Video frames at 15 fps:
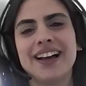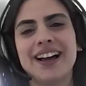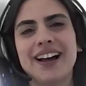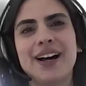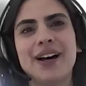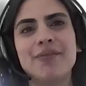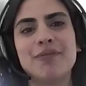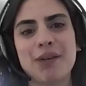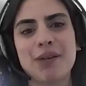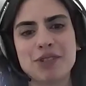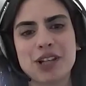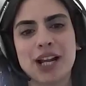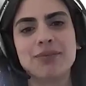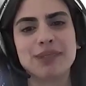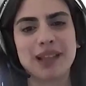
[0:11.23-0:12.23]
I'm
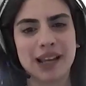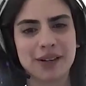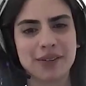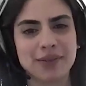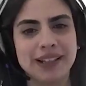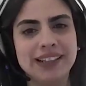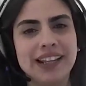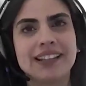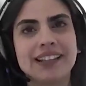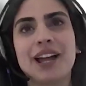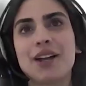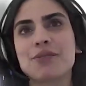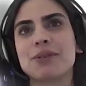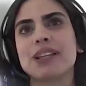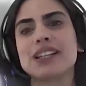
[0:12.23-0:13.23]
Shani Blackman, a
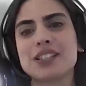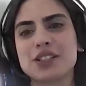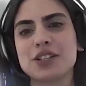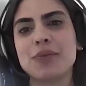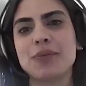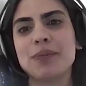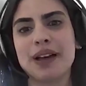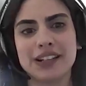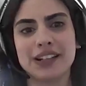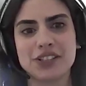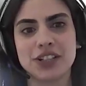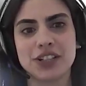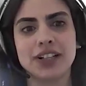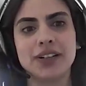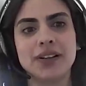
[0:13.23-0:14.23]
client relationship
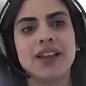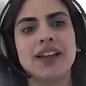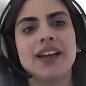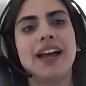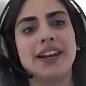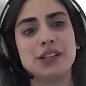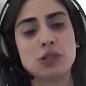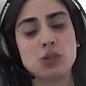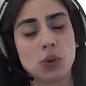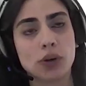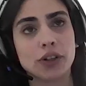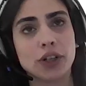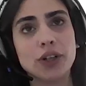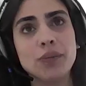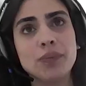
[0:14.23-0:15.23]
manager at
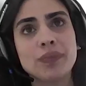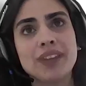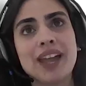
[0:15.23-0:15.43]
eToro.